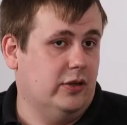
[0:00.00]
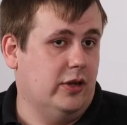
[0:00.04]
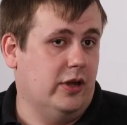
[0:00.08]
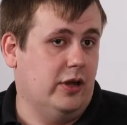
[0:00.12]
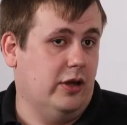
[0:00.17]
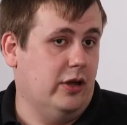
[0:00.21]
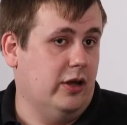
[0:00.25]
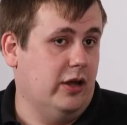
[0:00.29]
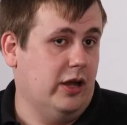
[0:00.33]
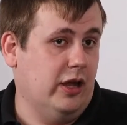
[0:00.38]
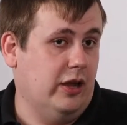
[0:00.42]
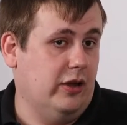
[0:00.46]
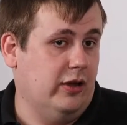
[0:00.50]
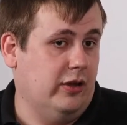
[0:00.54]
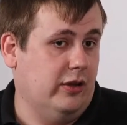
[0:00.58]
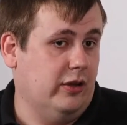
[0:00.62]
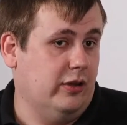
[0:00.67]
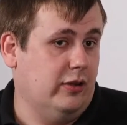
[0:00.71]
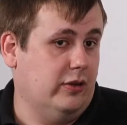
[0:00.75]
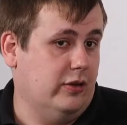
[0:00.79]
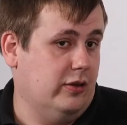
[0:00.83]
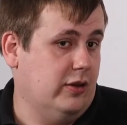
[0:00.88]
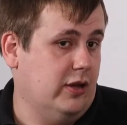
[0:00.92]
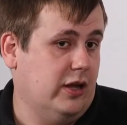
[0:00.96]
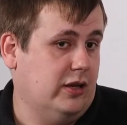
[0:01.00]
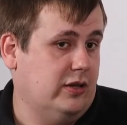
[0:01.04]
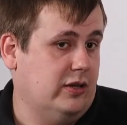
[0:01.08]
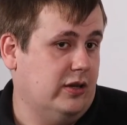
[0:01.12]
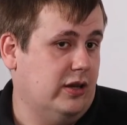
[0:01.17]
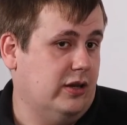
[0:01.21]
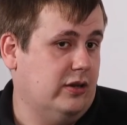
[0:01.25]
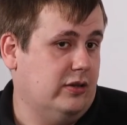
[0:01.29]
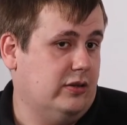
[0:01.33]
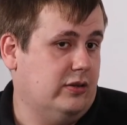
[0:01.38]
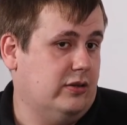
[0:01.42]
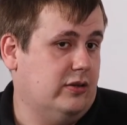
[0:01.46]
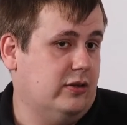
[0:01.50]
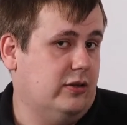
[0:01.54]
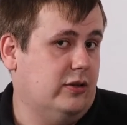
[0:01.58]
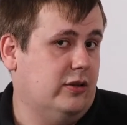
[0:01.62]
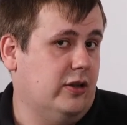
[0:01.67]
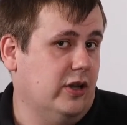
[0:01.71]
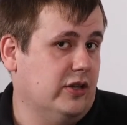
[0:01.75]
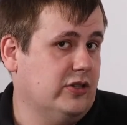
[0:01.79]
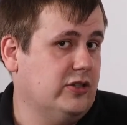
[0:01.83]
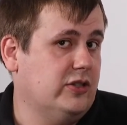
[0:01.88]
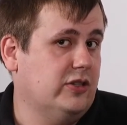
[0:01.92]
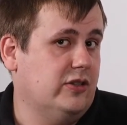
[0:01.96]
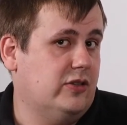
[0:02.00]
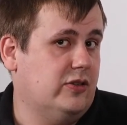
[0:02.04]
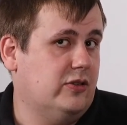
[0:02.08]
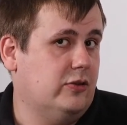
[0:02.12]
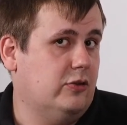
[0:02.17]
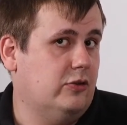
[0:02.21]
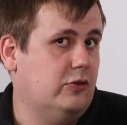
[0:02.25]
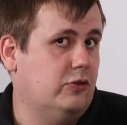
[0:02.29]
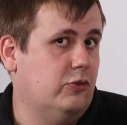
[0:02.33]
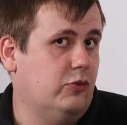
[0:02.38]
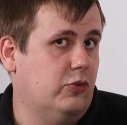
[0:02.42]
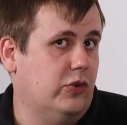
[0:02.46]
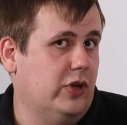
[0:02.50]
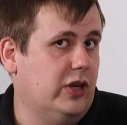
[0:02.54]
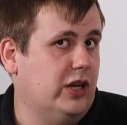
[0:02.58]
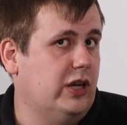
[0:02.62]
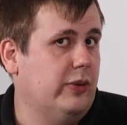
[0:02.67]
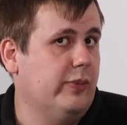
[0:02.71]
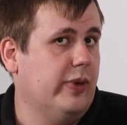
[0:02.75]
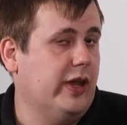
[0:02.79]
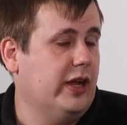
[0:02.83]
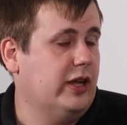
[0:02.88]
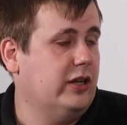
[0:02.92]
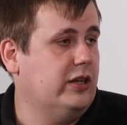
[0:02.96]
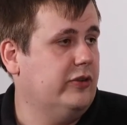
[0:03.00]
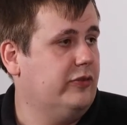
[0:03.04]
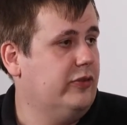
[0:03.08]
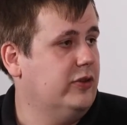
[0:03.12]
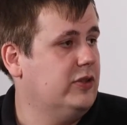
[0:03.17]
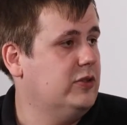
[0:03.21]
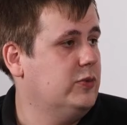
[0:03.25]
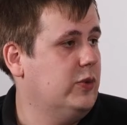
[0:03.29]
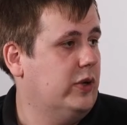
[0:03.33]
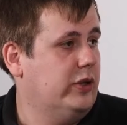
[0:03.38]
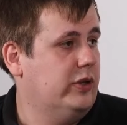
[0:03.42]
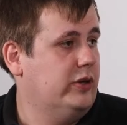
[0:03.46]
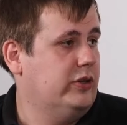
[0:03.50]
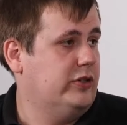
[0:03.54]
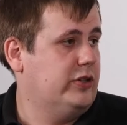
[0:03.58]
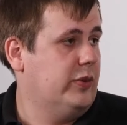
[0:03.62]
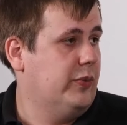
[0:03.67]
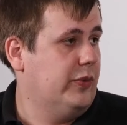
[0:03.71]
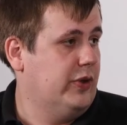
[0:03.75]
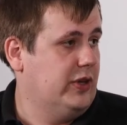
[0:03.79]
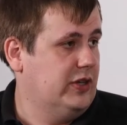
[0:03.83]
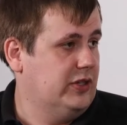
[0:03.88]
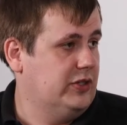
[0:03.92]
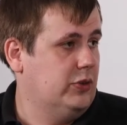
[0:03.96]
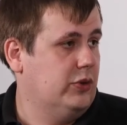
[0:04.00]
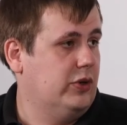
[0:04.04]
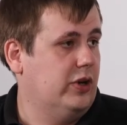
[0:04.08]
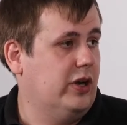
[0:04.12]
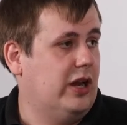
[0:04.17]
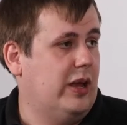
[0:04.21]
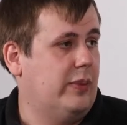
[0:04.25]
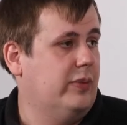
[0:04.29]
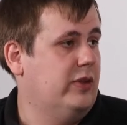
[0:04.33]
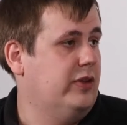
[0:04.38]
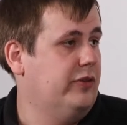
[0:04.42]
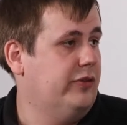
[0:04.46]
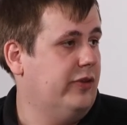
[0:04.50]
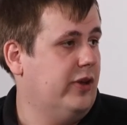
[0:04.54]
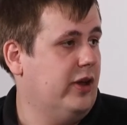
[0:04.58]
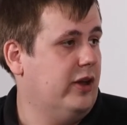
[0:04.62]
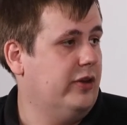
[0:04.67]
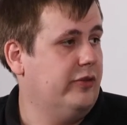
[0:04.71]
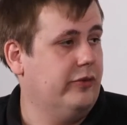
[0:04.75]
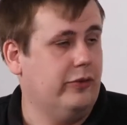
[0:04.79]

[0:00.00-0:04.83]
It doesn't really make a difference whether something is stored in MD5